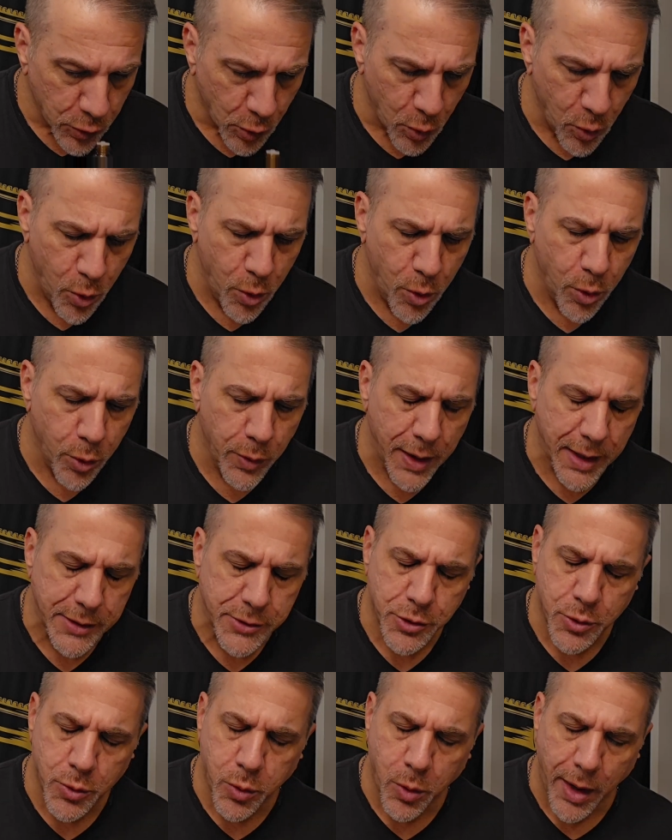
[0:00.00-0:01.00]
Ooh,
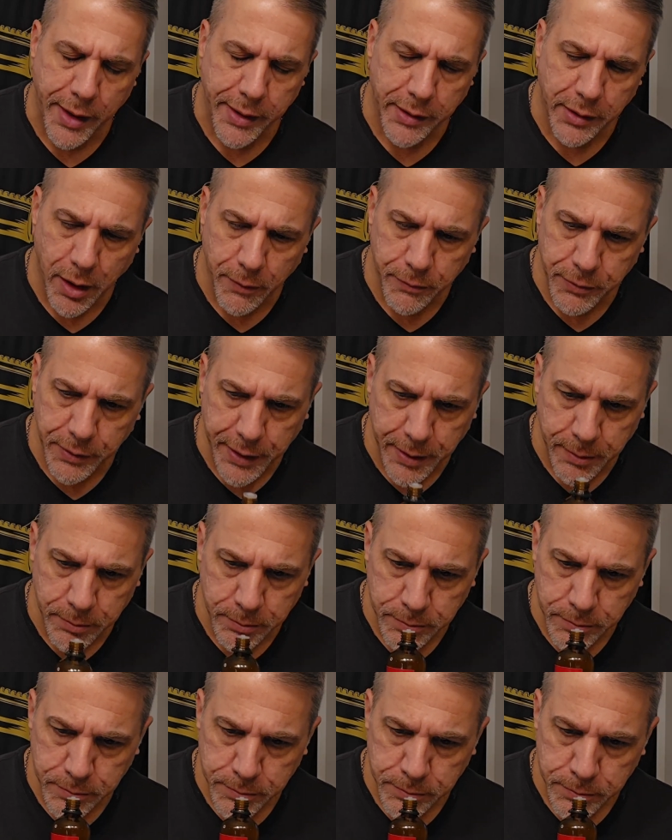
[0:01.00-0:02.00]
that's quite lovely.
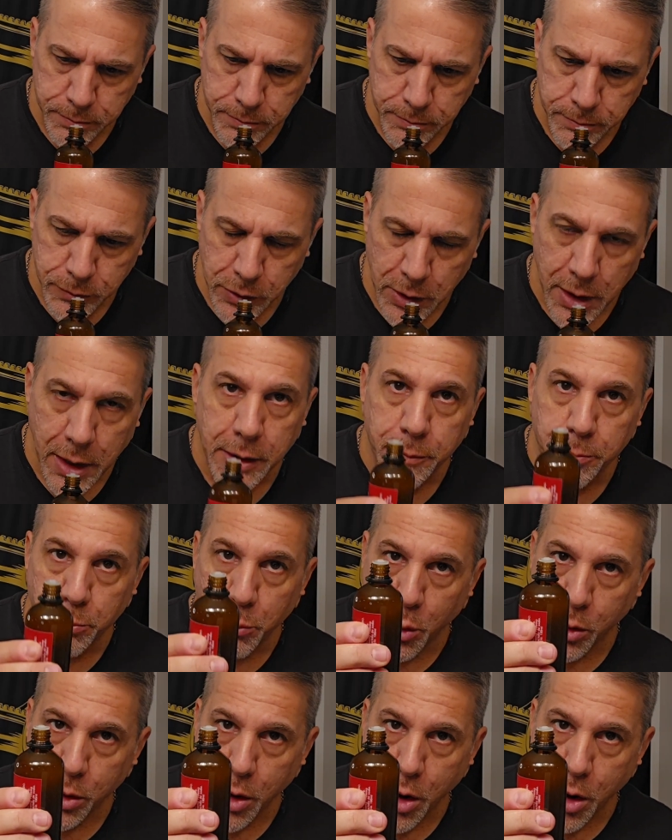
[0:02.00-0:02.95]
More